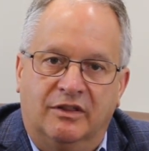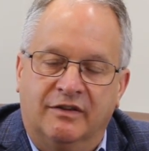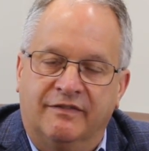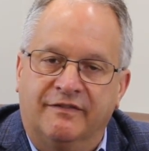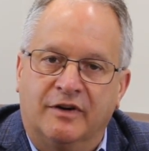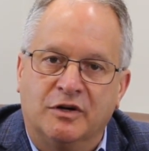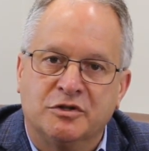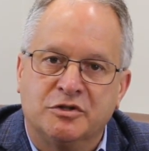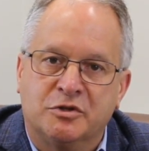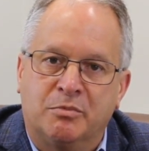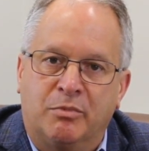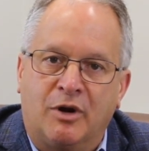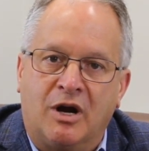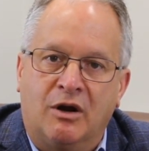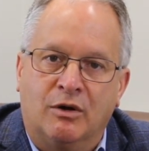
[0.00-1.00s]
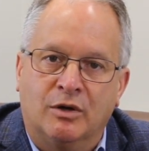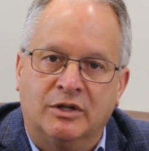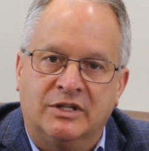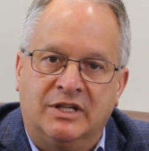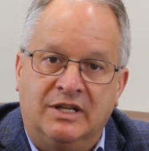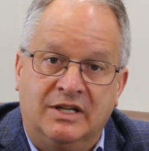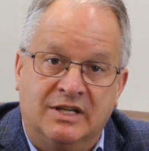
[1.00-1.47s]
The first
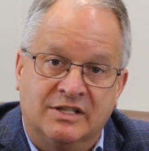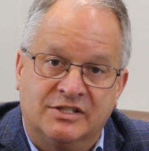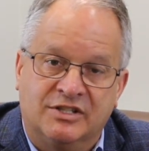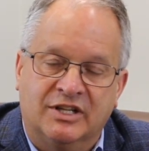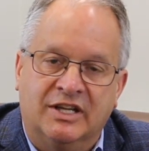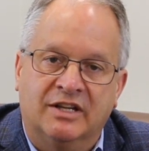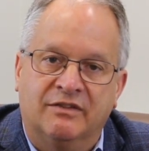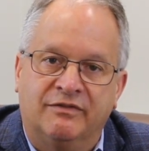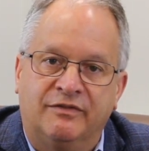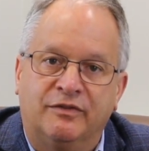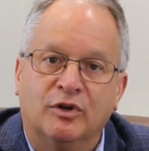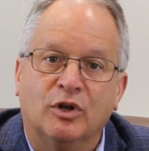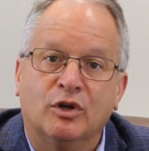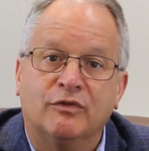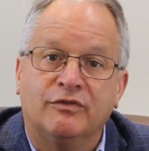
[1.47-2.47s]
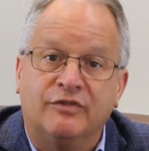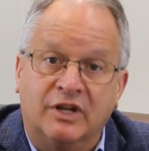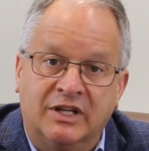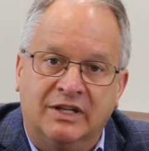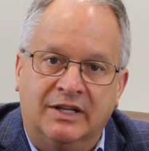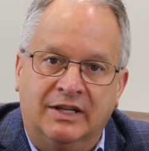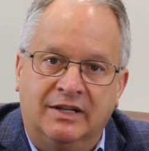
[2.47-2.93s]
priority is to get full
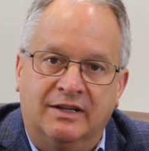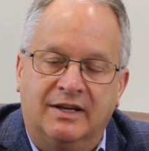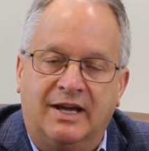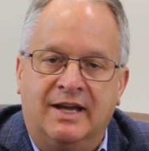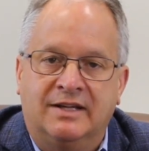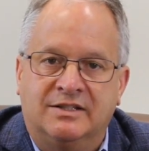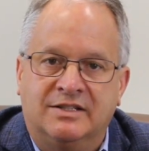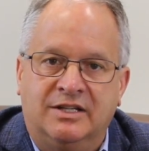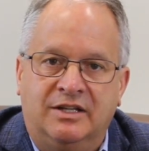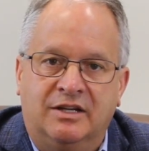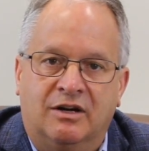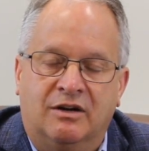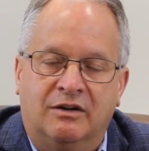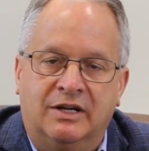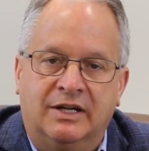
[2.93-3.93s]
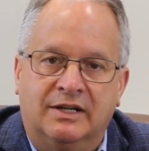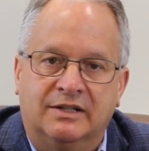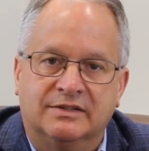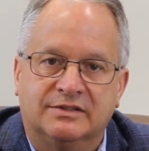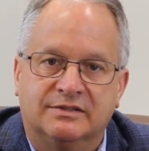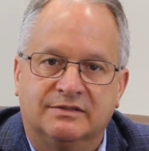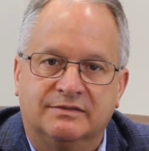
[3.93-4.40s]
funding at
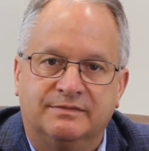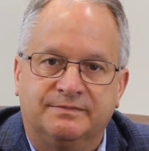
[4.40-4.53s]
TRS.